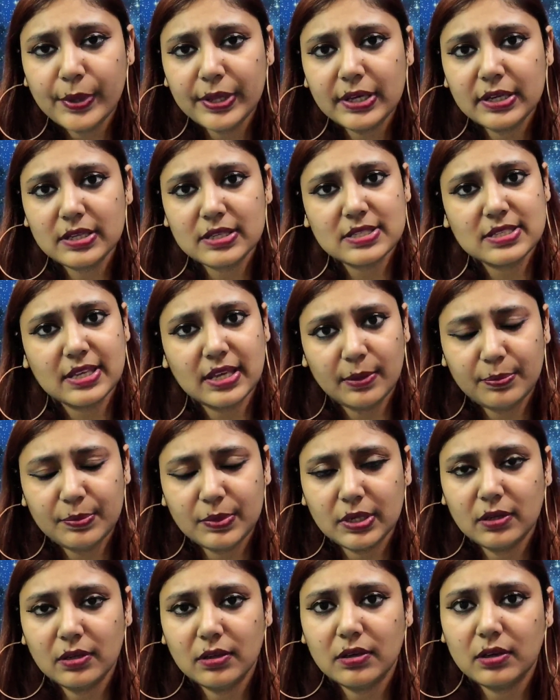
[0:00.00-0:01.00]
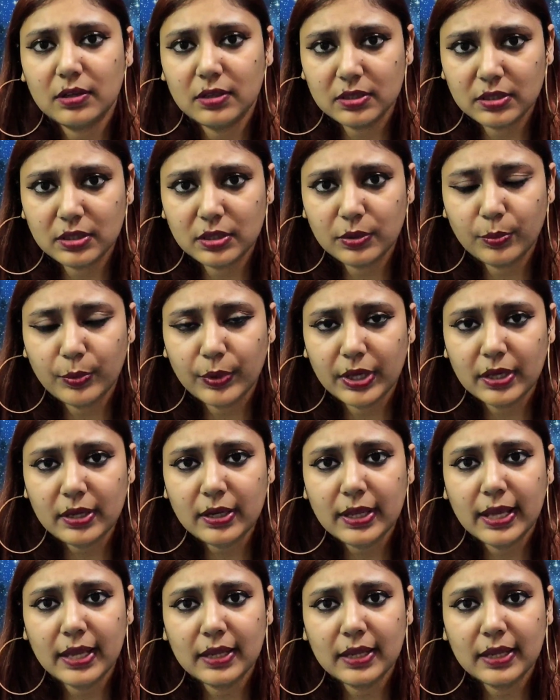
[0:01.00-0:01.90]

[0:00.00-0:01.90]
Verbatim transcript: when it is kept in a earthenware,